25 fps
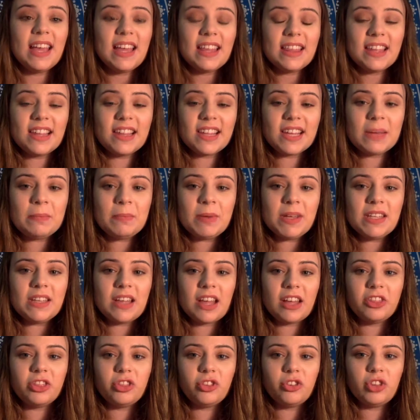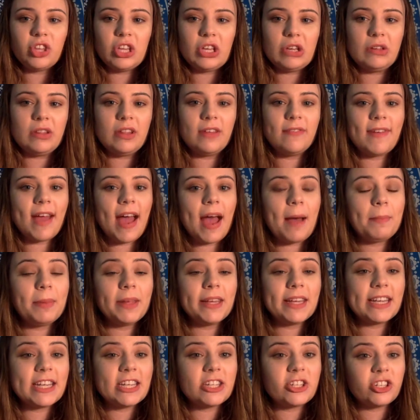This can be done through the use of
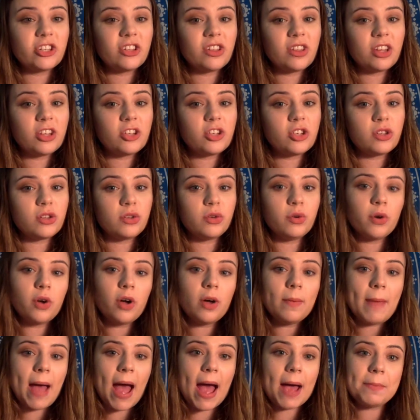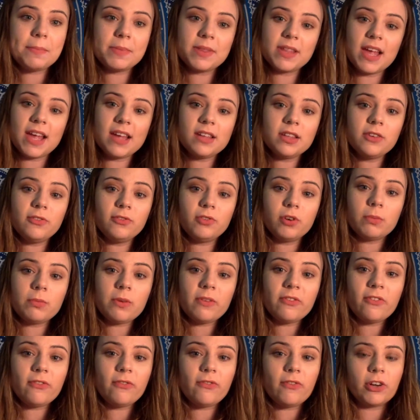applications such as Google Maps as a form
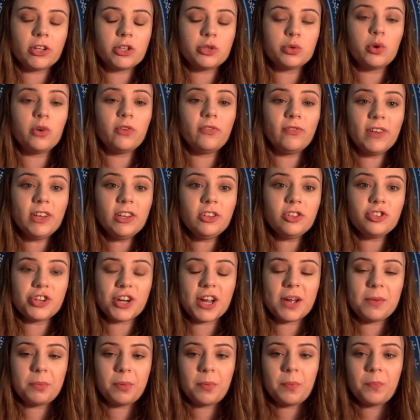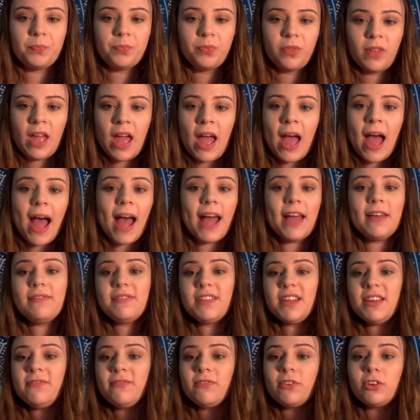of a virtual field trip. I have
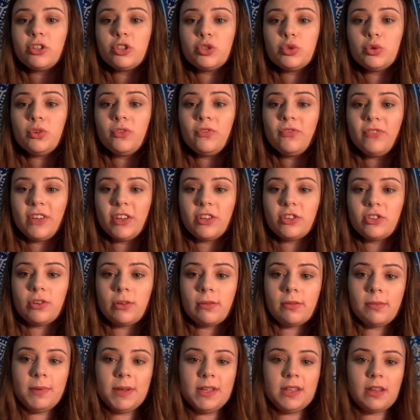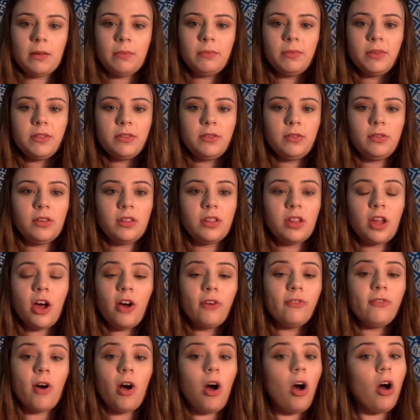seen virtual field trips be done with students
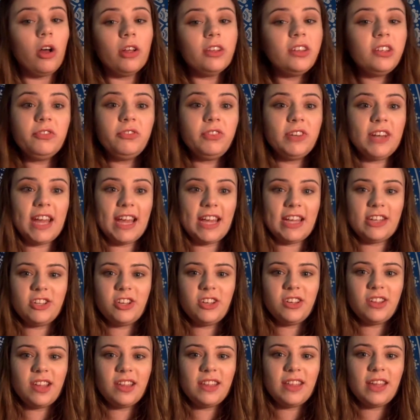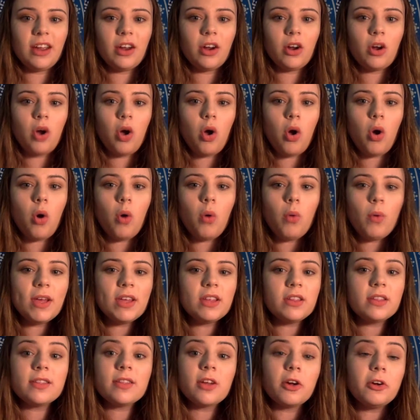of all different ages, and they are always
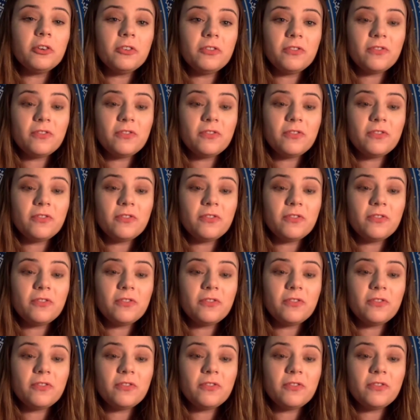so